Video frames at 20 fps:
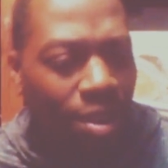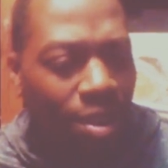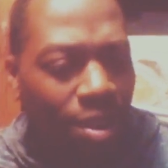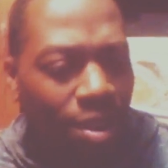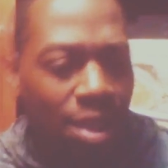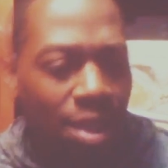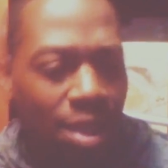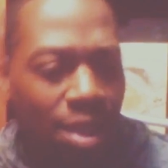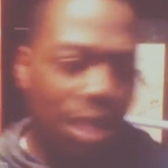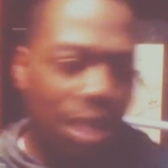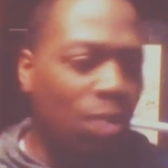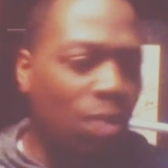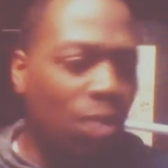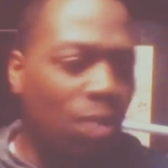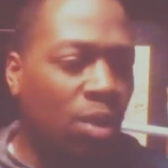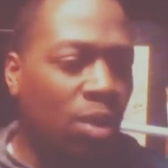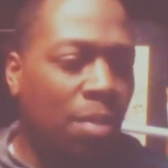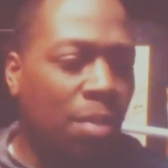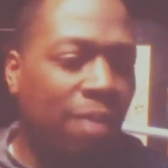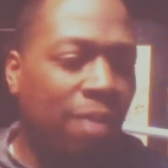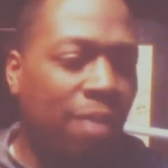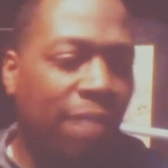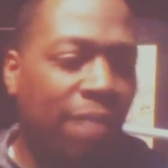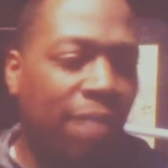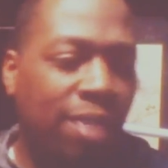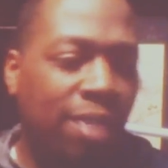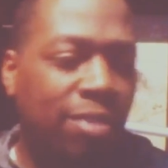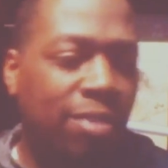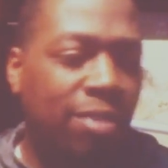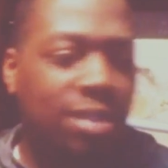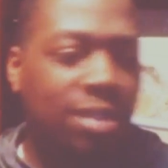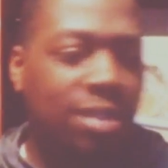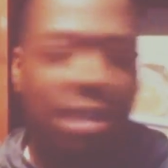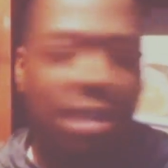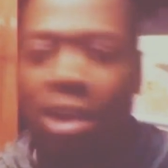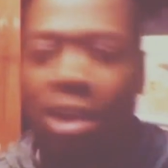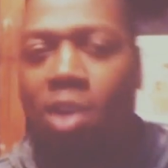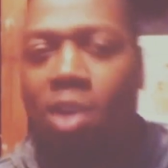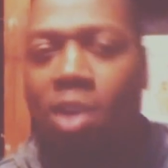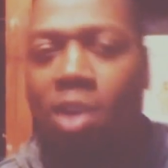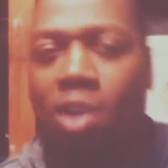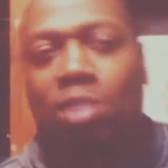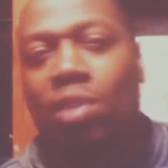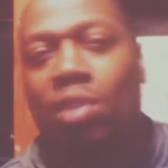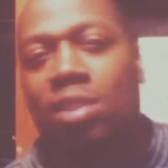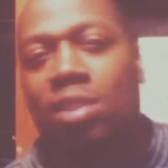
Another one of my favorites, Incarcerated